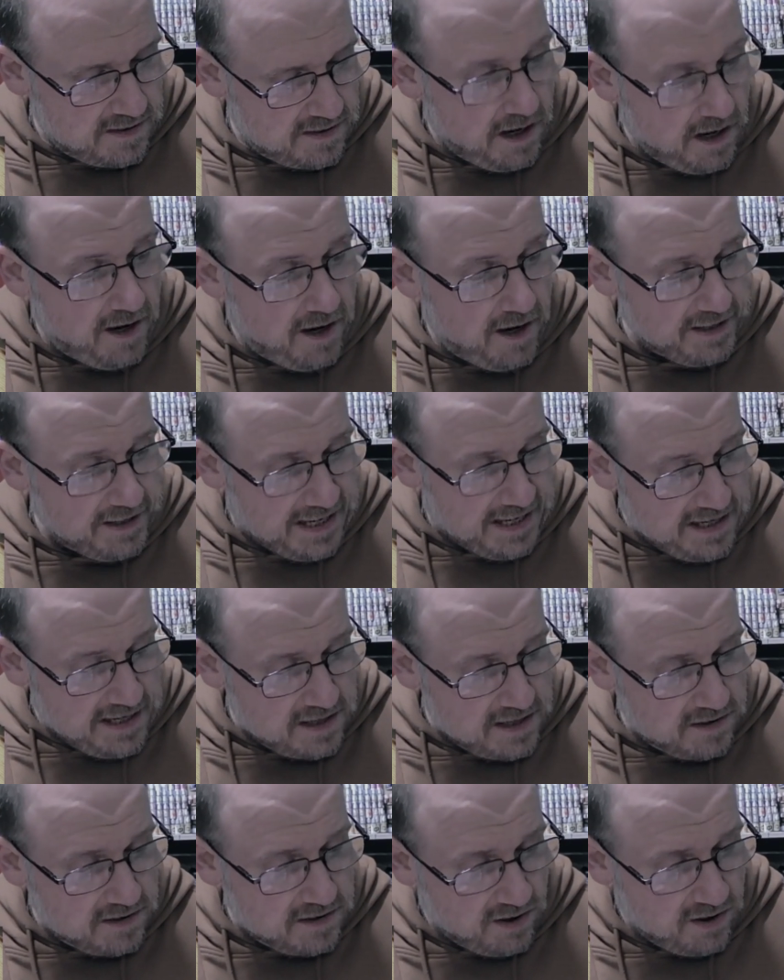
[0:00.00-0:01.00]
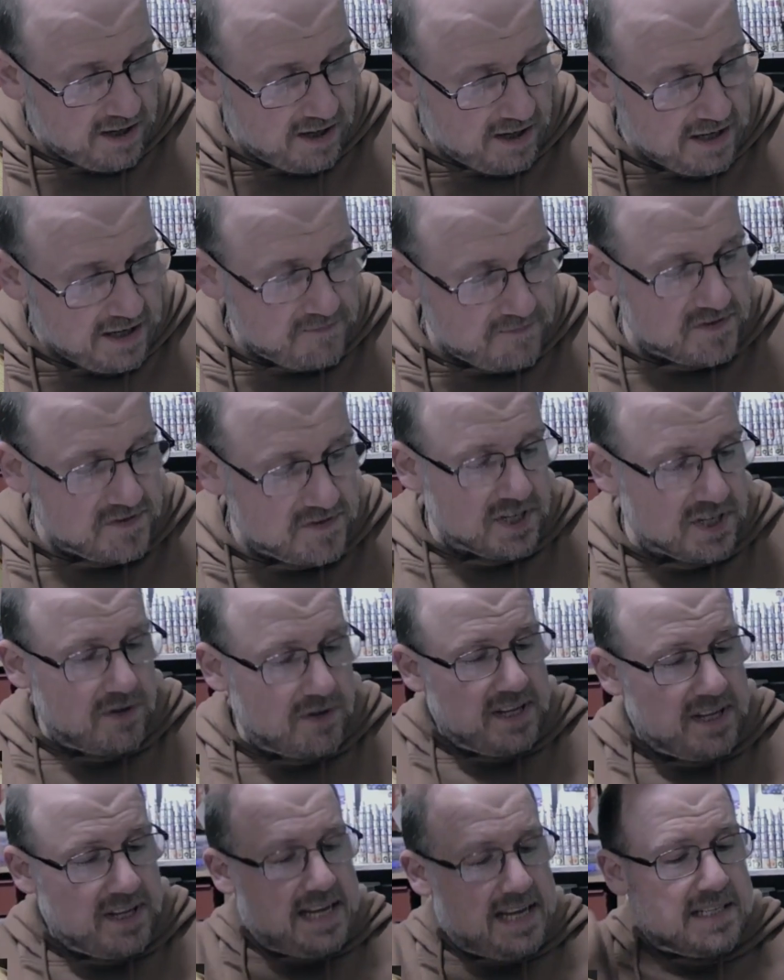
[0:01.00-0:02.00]
okay, all right, so
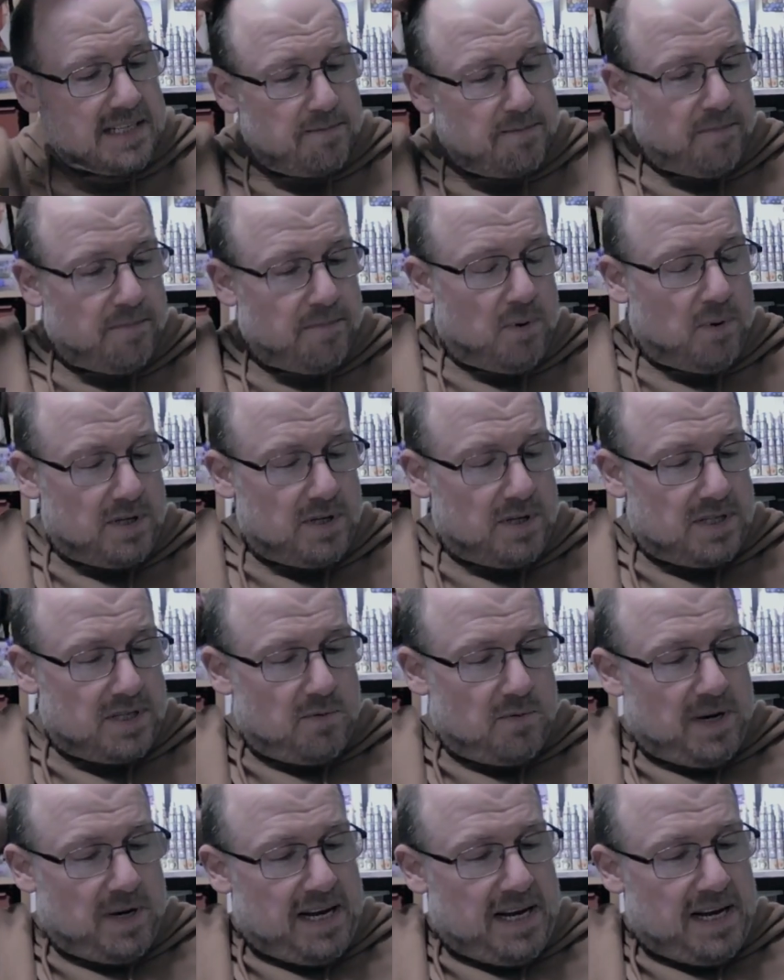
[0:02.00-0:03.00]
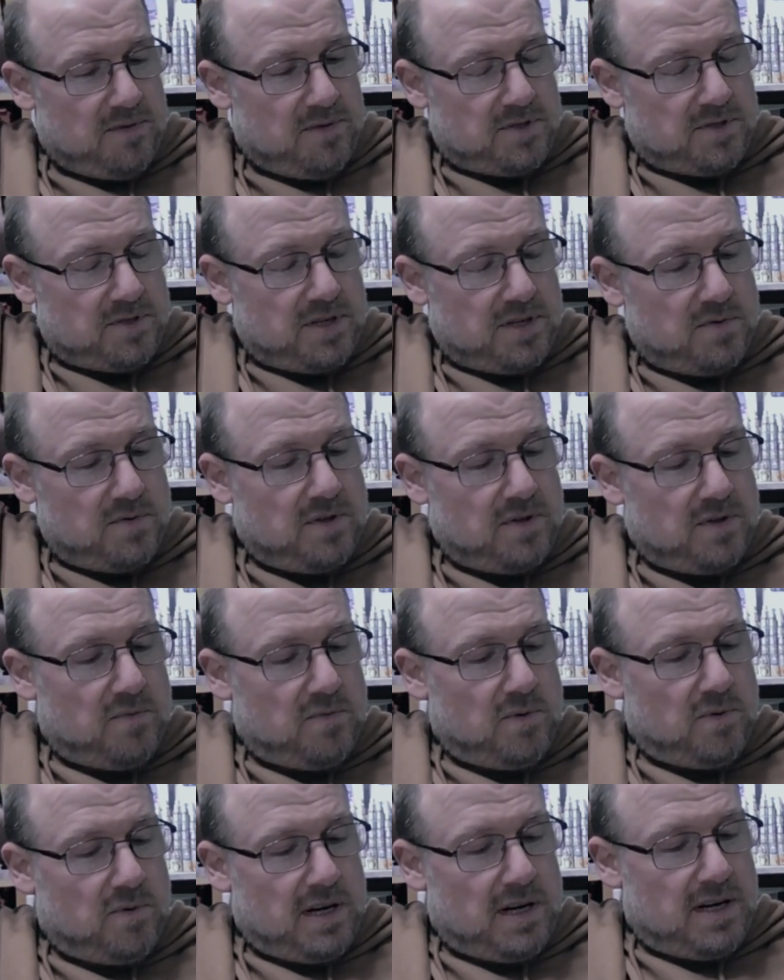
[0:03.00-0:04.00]
there's so we're so
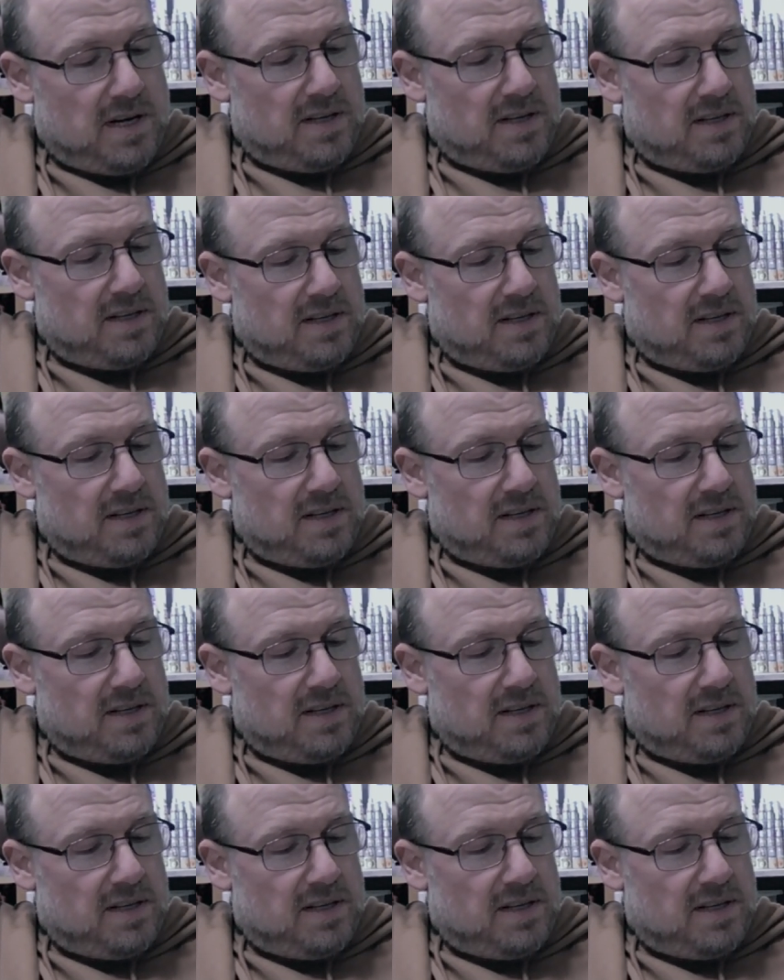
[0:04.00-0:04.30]
uh,